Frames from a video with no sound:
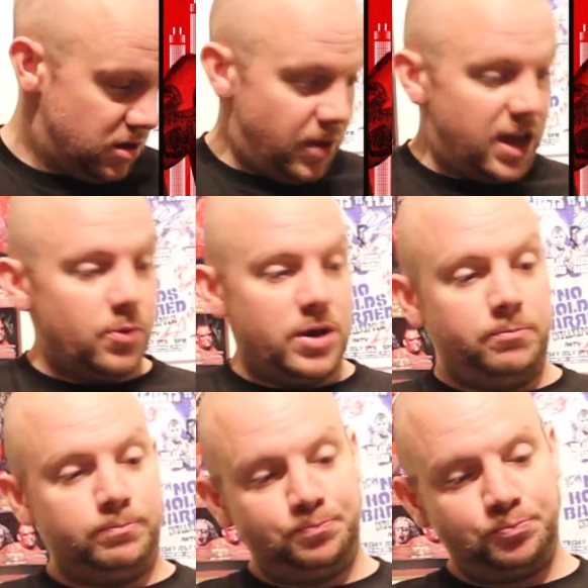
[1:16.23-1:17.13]
But
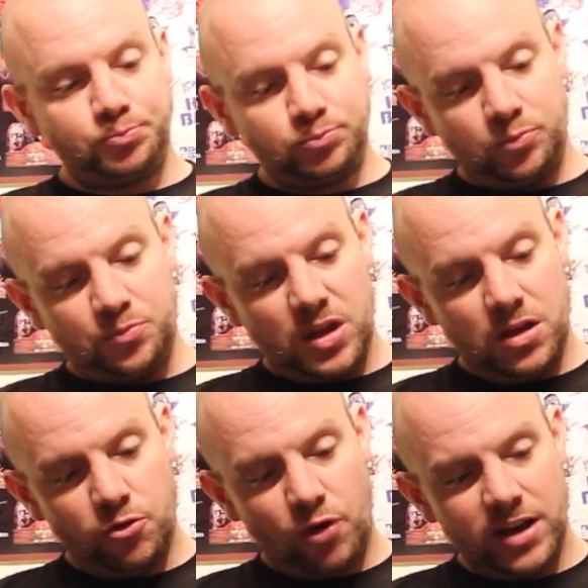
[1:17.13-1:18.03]
anyway,
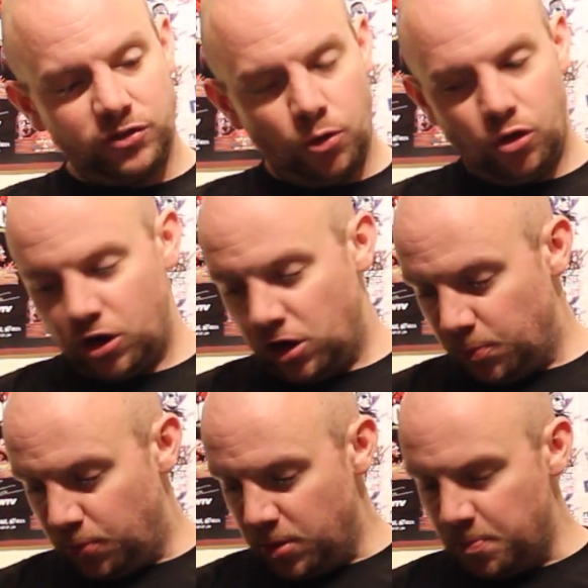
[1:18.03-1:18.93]
the RISE Outlaw
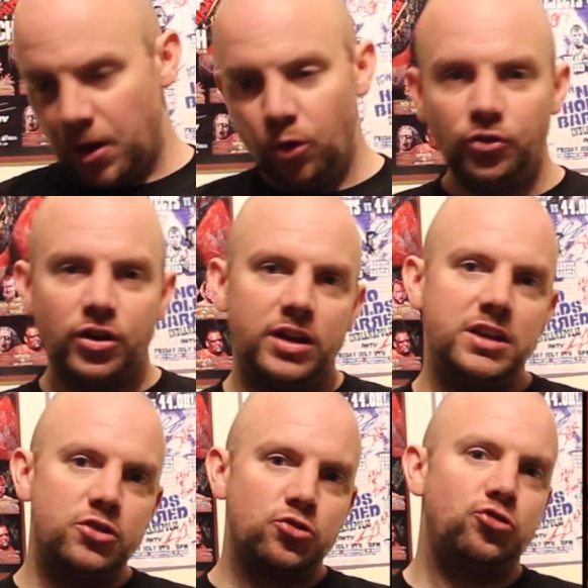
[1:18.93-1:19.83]
Cup, the building at
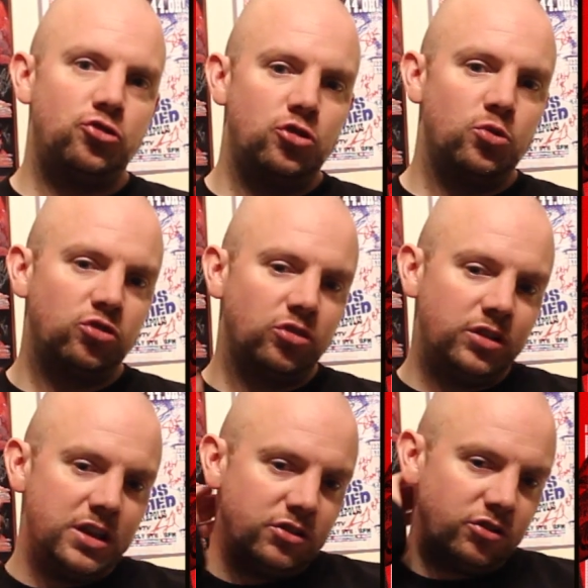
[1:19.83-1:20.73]
Eager Studios in
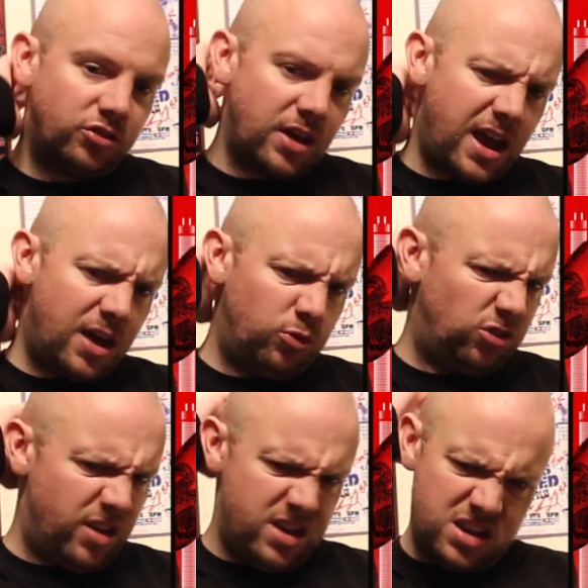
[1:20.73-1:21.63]
Leeds
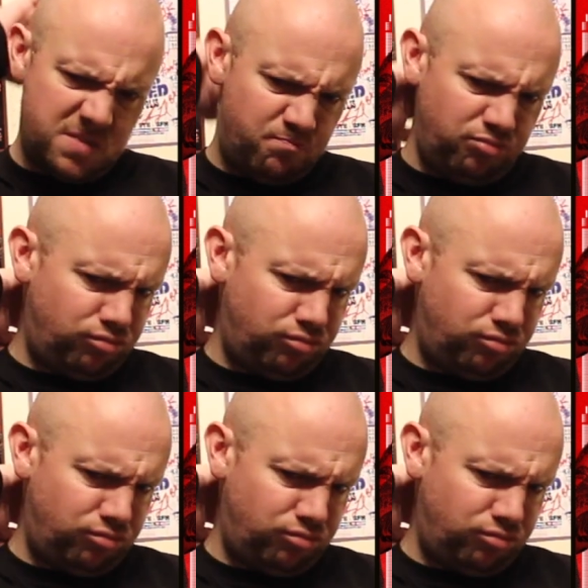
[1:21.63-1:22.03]
was like